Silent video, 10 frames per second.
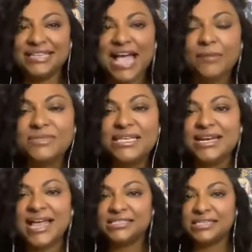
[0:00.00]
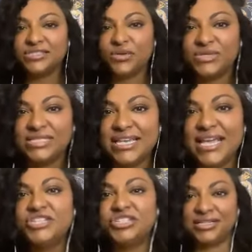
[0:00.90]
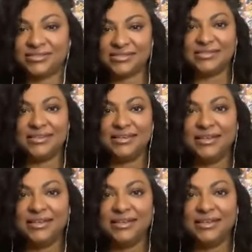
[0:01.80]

taps in and has associations